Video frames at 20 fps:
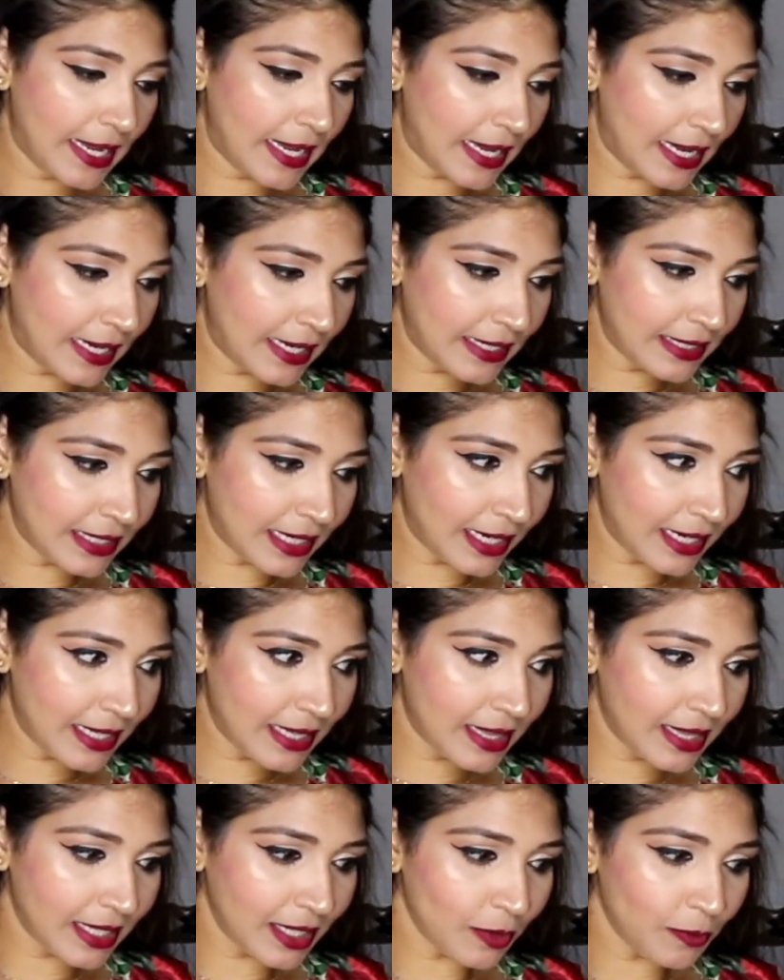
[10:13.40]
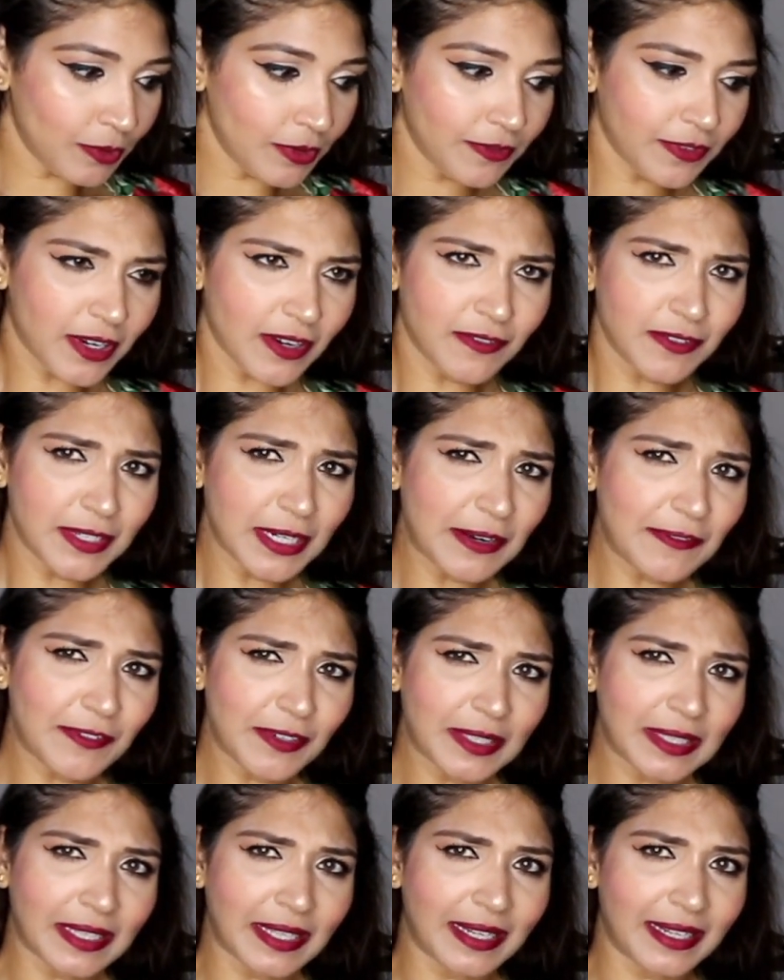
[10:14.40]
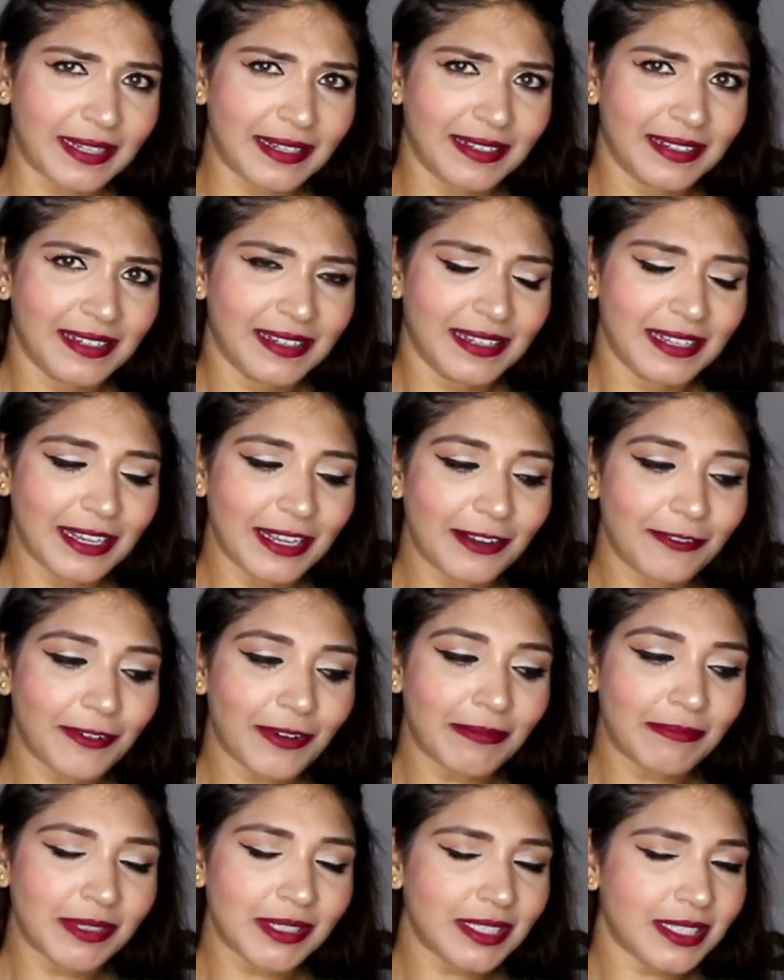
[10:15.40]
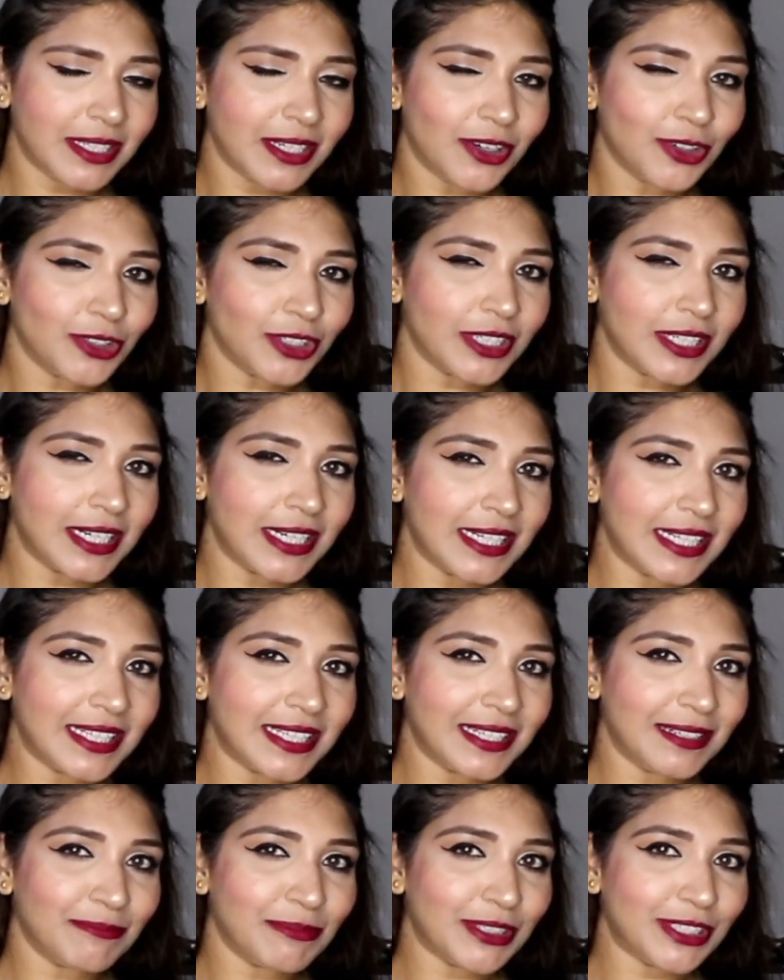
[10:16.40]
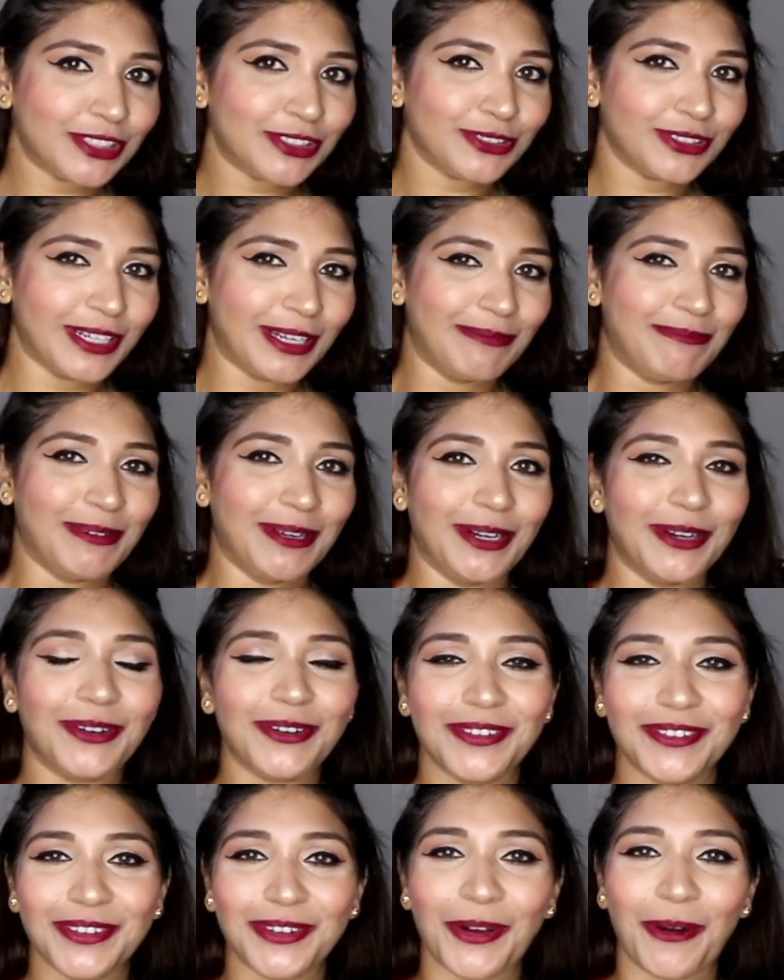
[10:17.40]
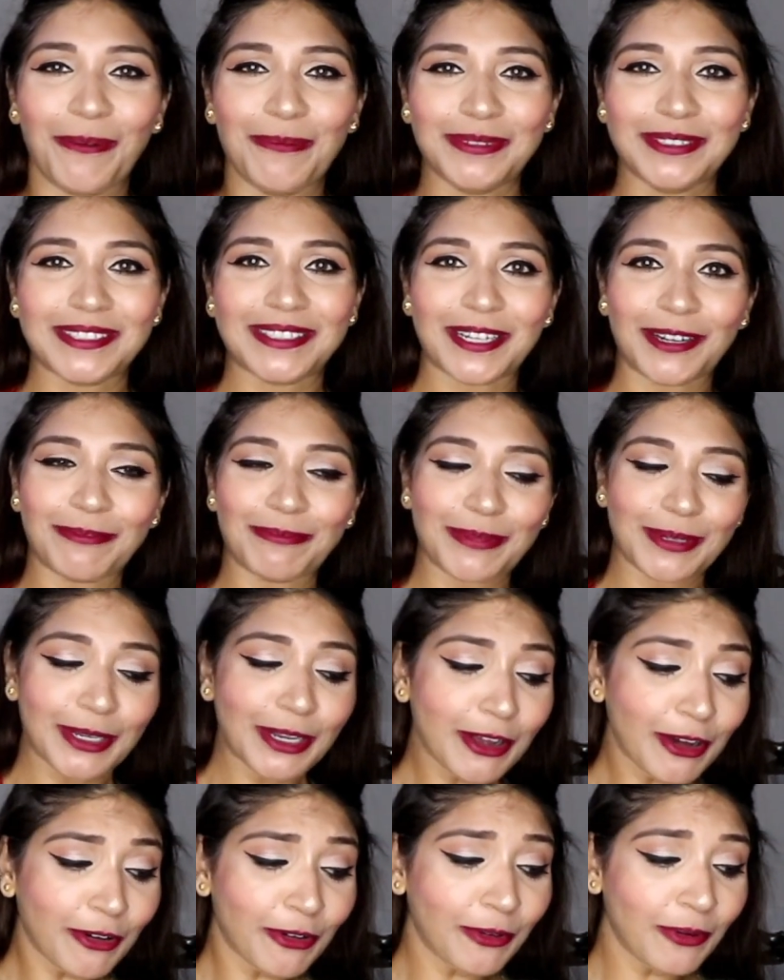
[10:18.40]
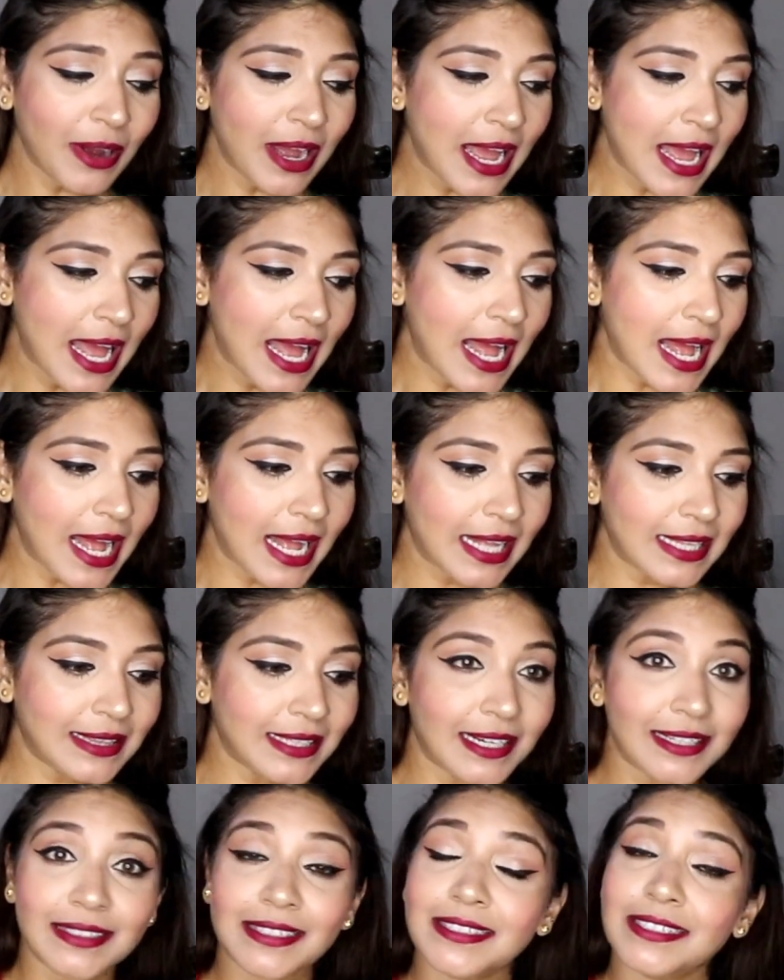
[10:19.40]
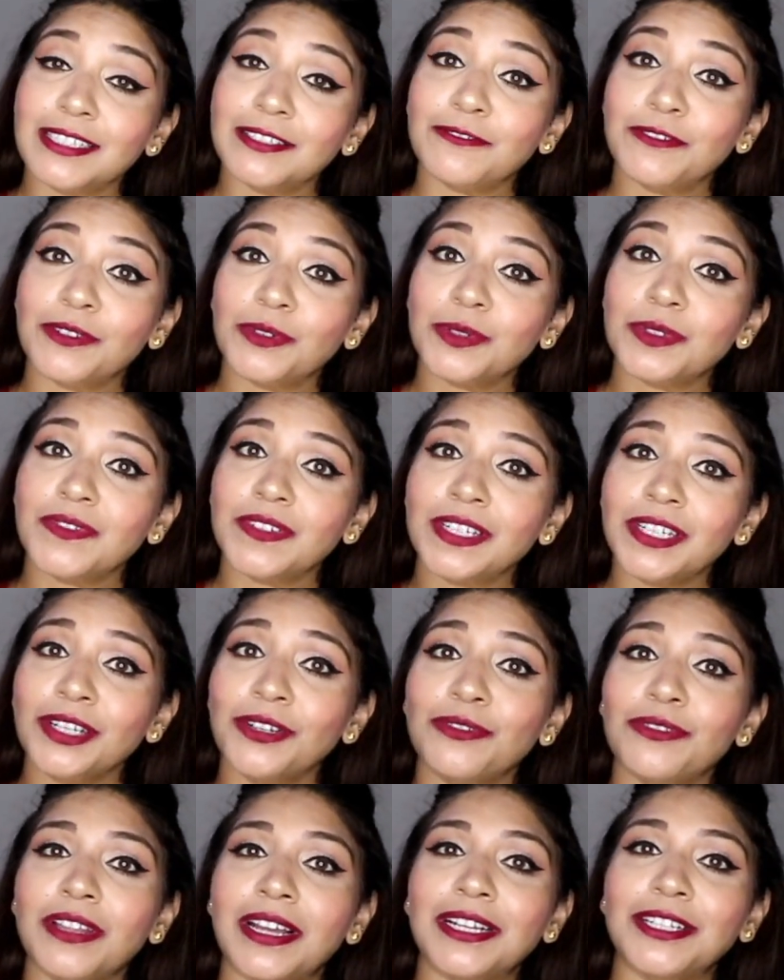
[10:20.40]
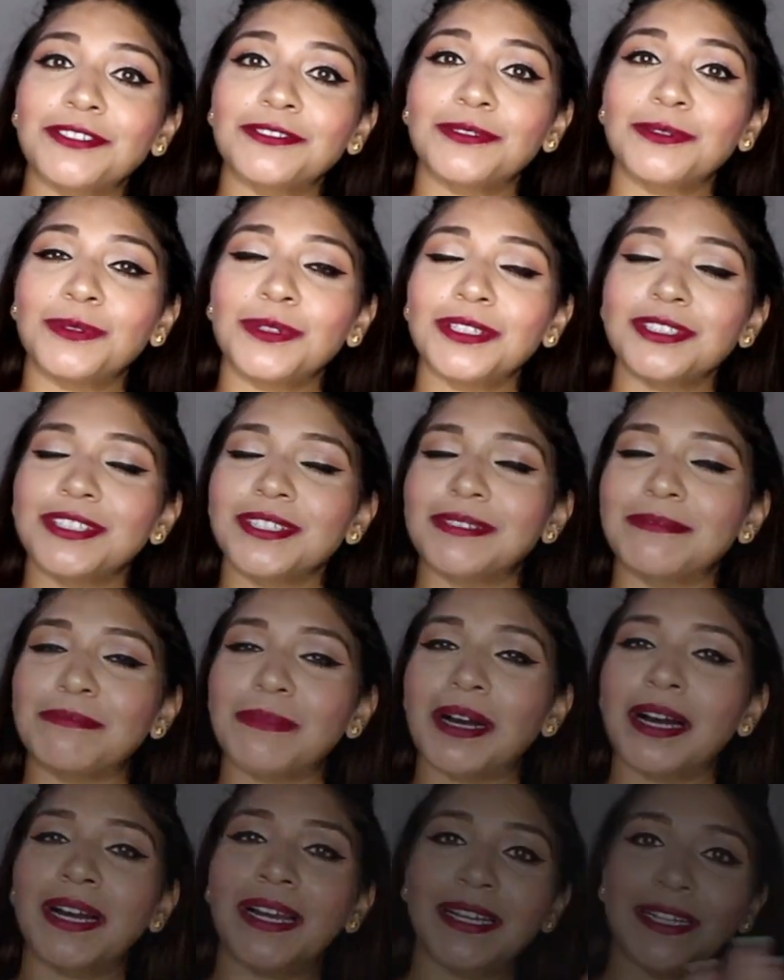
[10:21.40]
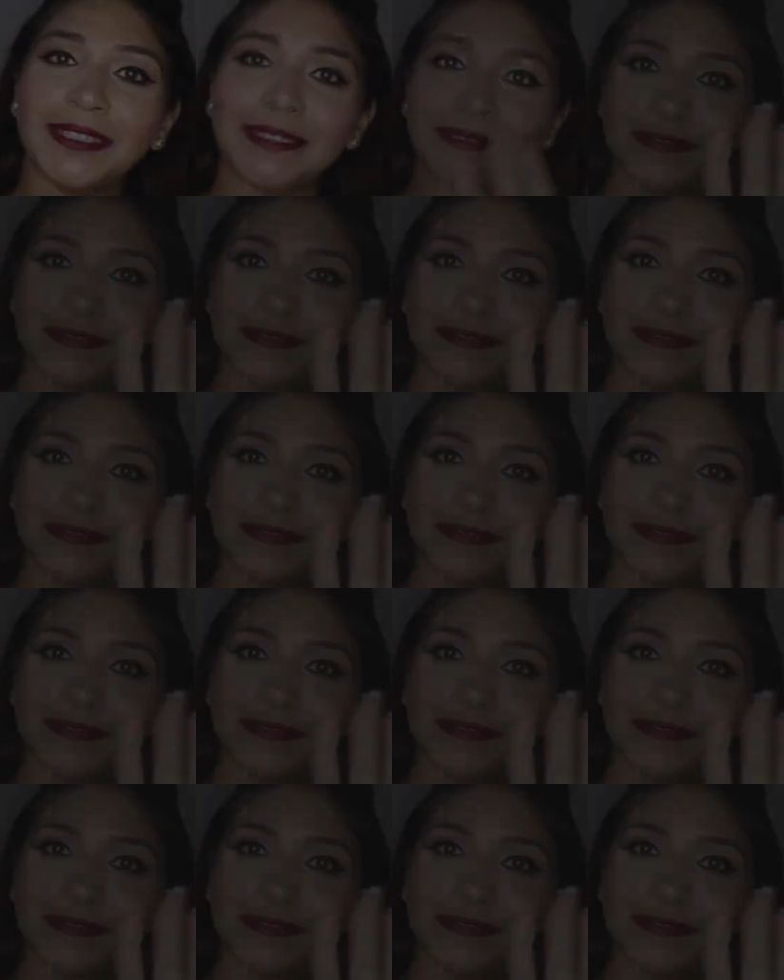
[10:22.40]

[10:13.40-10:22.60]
And I think we've covered everything. If I'm missing out on anything, please do let me know in the comments down below. And that is it for this video. Thanks for watching. Bye.